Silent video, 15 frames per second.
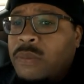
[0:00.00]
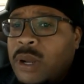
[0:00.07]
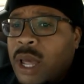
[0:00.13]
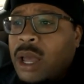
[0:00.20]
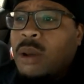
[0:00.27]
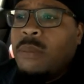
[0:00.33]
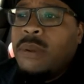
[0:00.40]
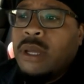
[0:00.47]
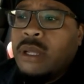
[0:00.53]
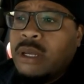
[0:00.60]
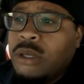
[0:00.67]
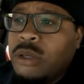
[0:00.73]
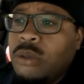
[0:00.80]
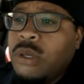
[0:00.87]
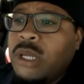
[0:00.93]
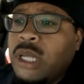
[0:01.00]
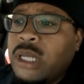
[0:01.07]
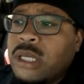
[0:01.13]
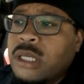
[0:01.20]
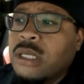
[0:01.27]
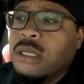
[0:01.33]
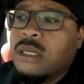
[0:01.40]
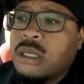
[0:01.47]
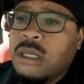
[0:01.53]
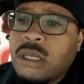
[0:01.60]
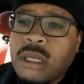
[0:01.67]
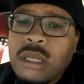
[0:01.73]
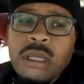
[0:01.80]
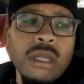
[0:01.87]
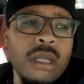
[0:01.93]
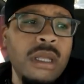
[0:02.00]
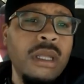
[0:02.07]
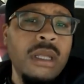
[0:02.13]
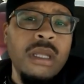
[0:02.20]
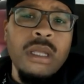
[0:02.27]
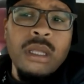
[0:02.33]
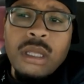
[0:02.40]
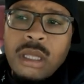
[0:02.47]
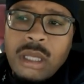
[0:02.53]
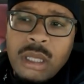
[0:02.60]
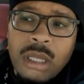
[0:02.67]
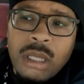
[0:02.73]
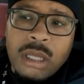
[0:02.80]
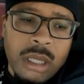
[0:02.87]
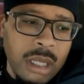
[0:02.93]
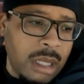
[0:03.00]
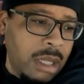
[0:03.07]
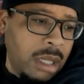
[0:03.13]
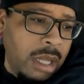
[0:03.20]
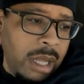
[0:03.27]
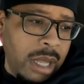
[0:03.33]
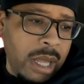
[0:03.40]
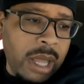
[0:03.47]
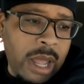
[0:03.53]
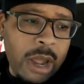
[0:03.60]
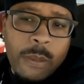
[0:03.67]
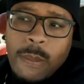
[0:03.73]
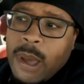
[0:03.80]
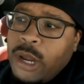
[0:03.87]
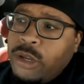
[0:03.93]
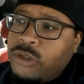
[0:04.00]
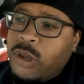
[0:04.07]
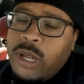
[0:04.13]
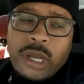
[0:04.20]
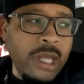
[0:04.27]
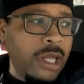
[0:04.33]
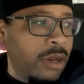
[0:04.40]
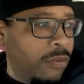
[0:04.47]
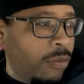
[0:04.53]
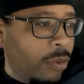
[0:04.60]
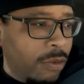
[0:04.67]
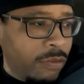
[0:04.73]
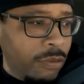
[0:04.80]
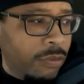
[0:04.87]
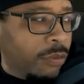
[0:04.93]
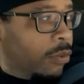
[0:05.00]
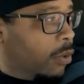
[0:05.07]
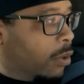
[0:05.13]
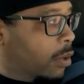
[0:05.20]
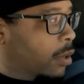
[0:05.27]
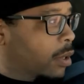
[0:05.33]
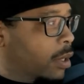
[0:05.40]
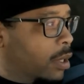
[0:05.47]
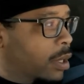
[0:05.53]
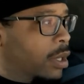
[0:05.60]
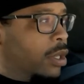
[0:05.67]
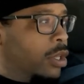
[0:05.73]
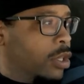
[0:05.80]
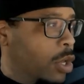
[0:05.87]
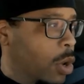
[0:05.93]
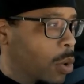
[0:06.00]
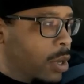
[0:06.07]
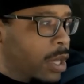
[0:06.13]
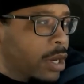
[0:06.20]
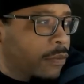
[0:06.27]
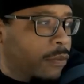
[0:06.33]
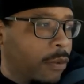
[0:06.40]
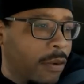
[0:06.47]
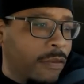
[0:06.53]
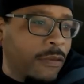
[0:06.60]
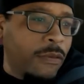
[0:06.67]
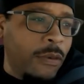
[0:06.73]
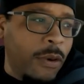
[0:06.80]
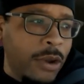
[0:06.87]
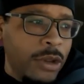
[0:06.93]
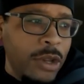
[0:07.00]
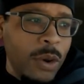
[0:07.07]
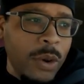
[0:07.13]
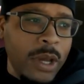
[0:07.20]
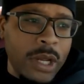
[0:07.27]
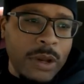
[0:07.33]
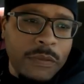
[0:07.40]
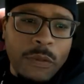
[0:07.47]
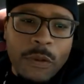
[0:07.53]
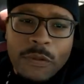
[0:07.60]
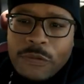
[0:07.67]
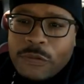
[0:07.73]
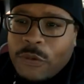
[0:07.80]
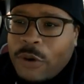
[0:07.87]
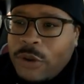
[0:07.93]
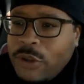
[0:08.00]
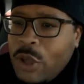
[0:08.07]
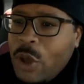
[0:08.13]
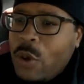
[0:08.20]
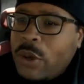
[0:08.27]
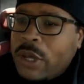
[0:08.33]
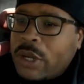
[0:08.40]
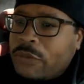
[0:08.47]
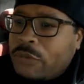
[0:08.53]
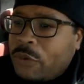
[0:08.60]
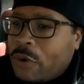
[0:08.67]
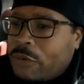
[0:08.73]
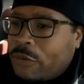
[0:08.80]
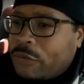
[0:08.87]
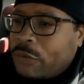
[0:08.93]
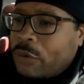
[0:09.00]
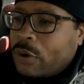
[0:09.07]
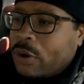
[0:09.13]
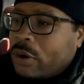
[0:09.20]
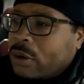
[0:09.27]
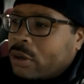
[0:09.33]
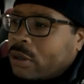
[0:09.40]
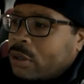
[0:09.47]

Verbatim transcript: We're not gonna be able to do this. Is mine long? Yeah, everybody trying to get a four for four. You'll get a four for four, and you'll get a four for four, and you'll get a four for four.